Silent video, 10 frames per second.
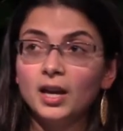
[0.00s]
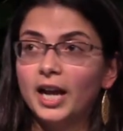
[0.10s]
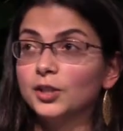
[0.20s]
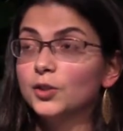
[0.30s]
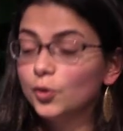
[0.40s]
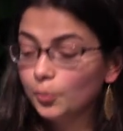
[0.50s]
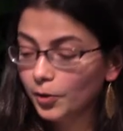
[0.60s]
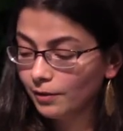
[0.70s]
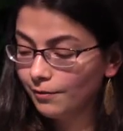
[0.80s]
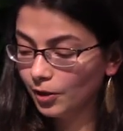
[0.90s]
And it's super
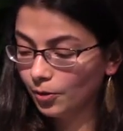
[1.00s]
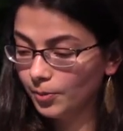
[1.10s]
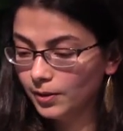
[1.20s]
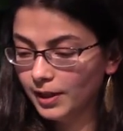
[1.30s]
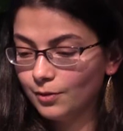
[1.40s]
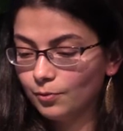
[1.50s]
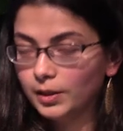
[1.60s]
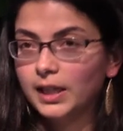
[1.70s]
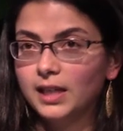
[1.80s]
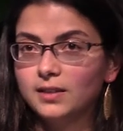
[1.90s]
configurable. It's
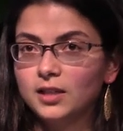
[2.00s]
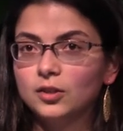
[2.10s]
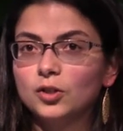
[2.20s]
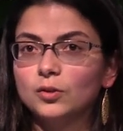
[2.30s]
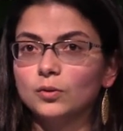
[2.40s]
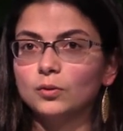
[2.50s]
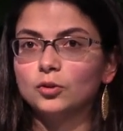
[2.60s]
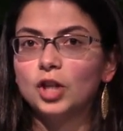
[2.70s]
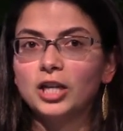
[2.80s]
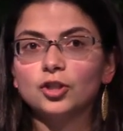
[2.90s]
really easy to
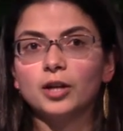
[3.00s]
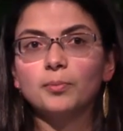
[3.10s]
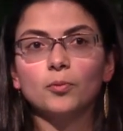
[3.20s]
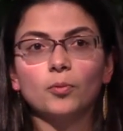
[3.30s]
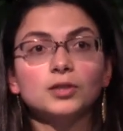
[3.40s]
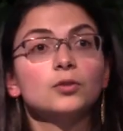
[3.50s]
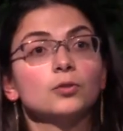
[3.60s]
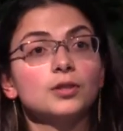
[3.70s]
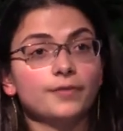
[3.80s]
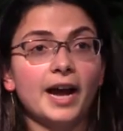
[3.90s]
change up what
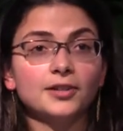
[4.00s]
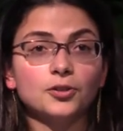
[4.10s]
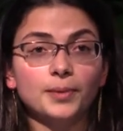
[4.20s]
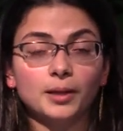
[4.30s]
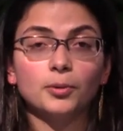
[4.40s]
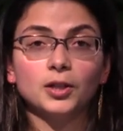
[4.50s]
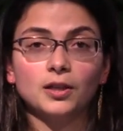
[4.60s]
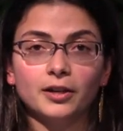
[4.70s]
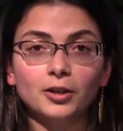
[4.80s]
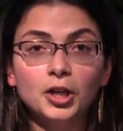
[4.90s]
sorts of ads are being put in there.